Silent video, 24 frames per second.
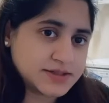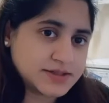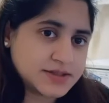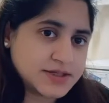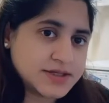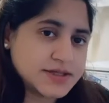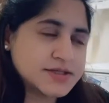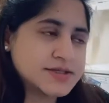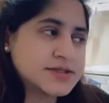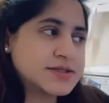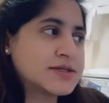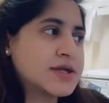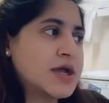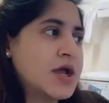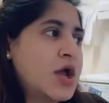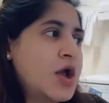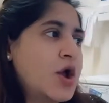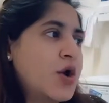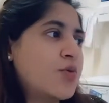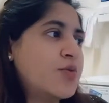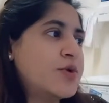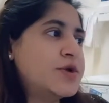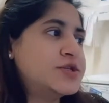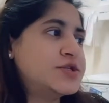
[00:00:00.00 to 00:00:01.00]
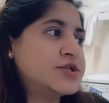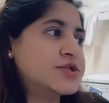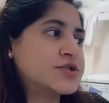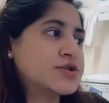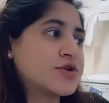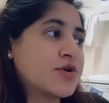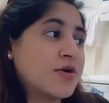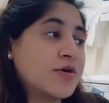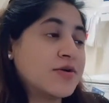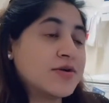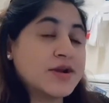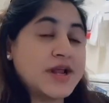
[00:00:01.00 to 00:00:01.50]
test, which is
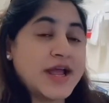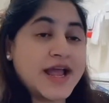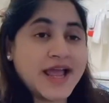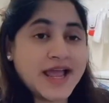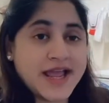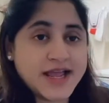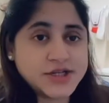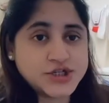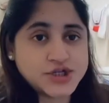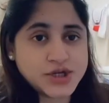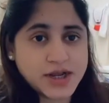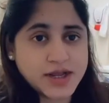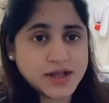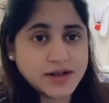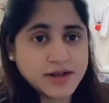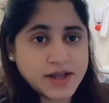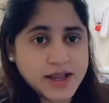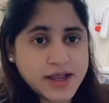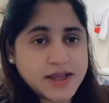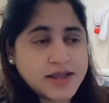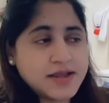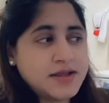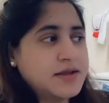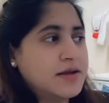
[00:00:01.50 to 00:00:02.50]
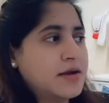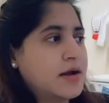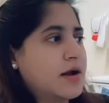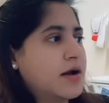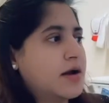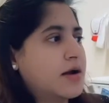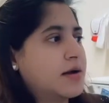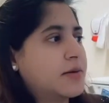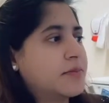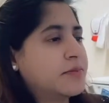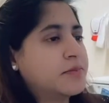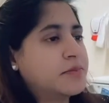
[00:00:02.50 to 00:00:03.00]
called HLA
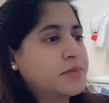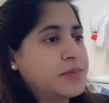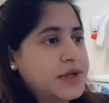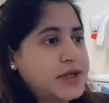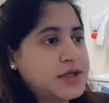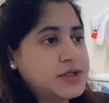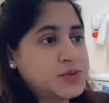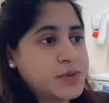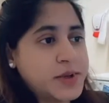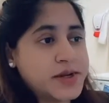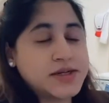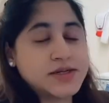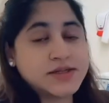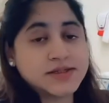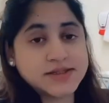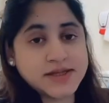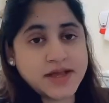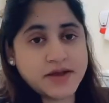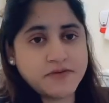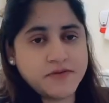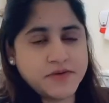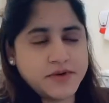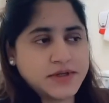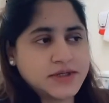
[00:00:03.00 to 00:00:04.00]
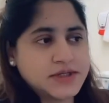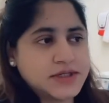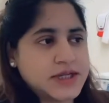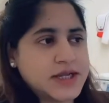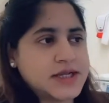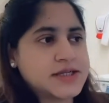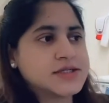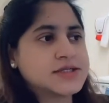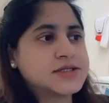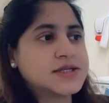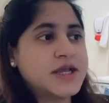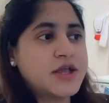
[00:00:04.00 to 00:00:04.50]
B27
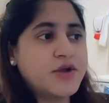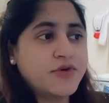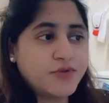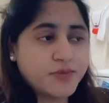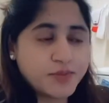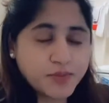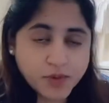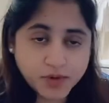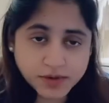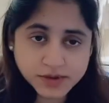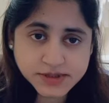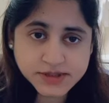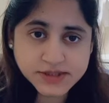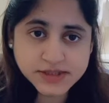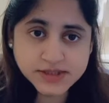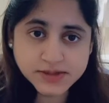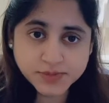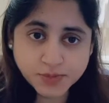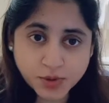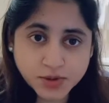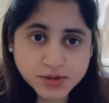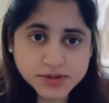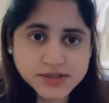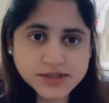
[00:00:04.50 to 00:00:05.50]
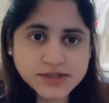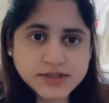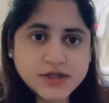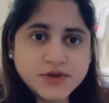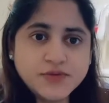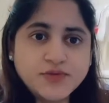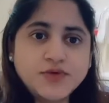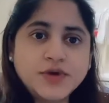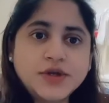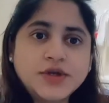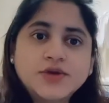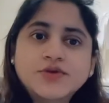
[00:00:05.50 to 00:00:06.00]
test. If positive,
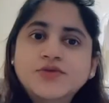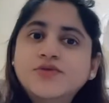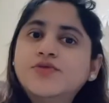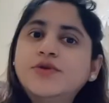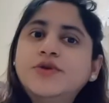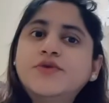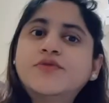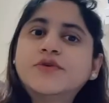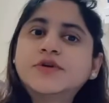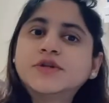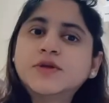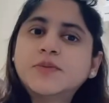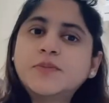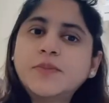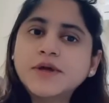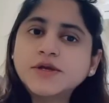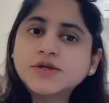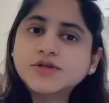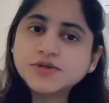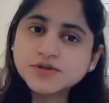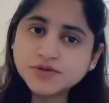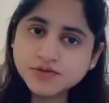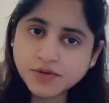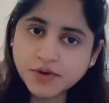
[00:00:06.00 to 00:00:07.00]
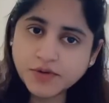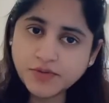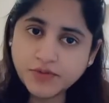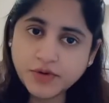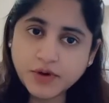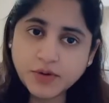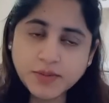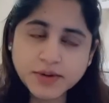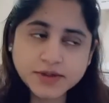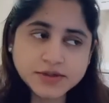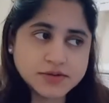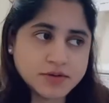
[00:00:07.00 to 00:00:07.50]
we need to refer the patient to a
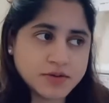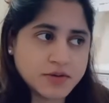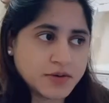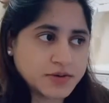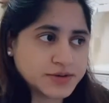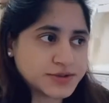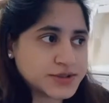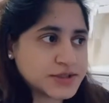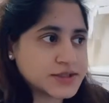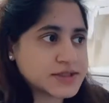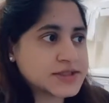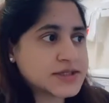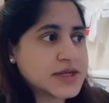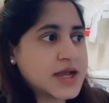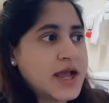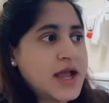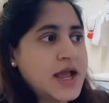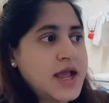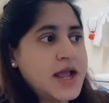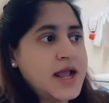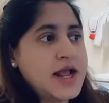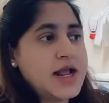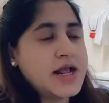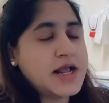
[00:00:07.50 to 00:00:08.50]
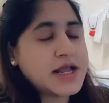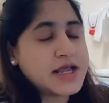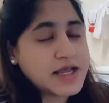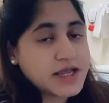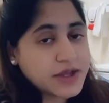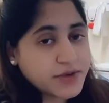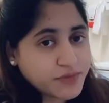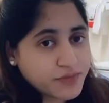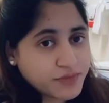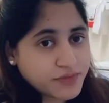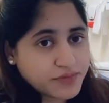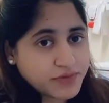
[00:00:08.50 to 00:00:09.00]
rheumatologist.
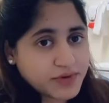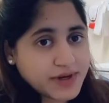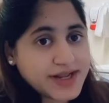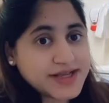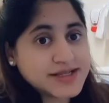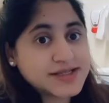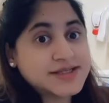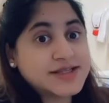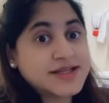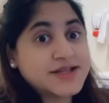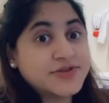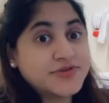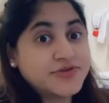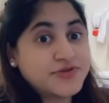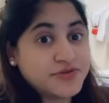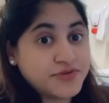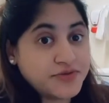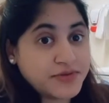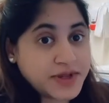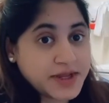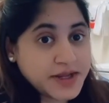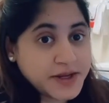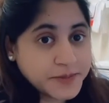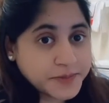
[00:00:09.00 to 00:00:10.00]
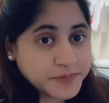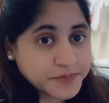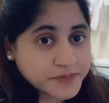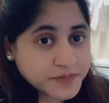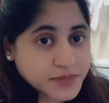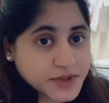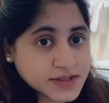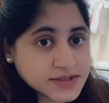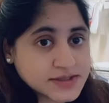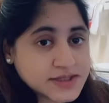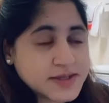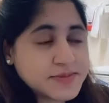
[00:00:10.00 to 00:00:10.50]
If less than three
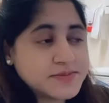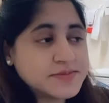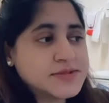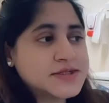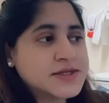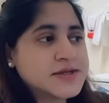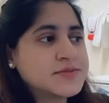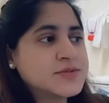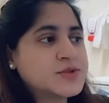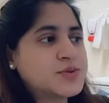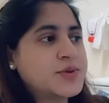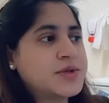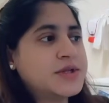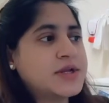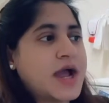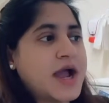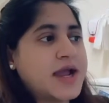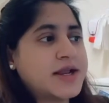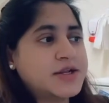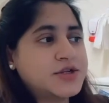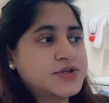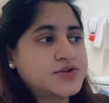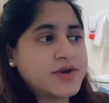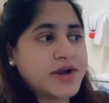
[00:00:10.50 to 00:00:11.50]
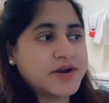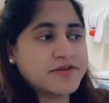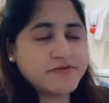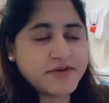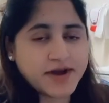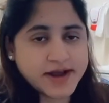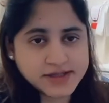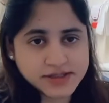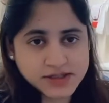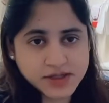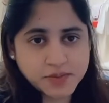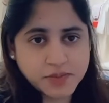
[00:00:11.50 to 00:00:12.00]
symptoms, I need to
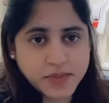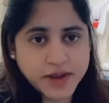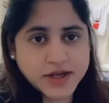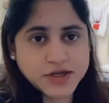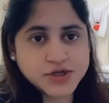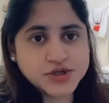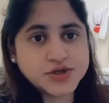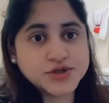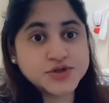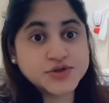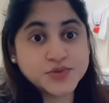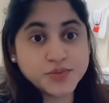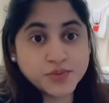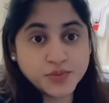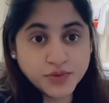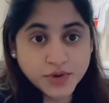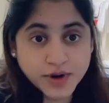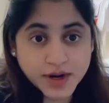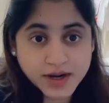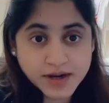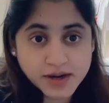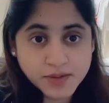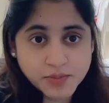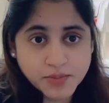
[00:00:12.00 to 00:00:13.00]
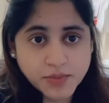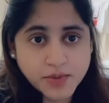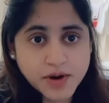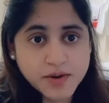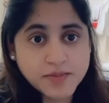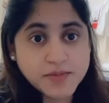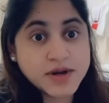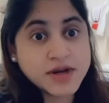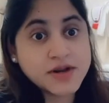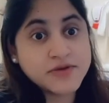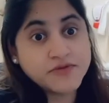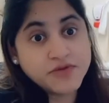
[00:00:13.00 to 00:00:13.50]
advise the patient to book an
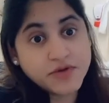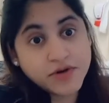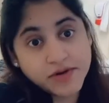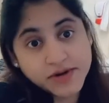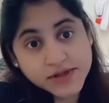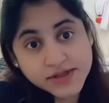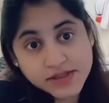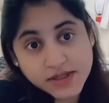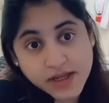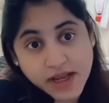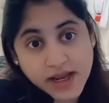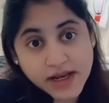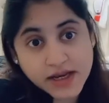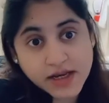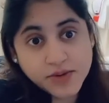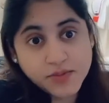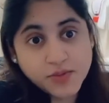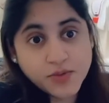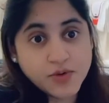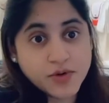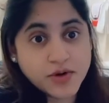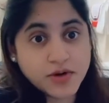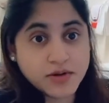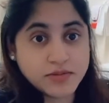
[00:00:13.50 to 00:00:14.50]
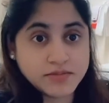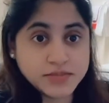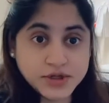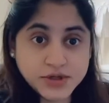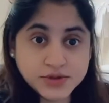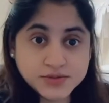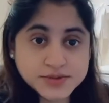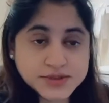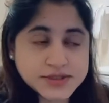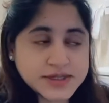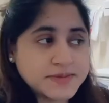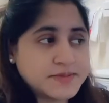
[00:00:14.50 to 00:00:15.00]
appointment if there is any more
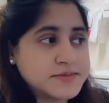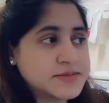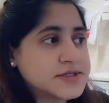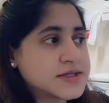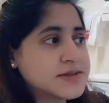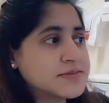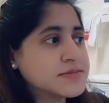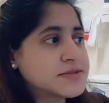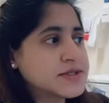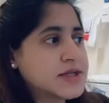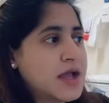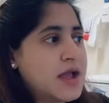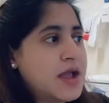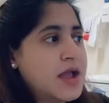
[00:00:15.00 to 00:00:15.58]
new symptoms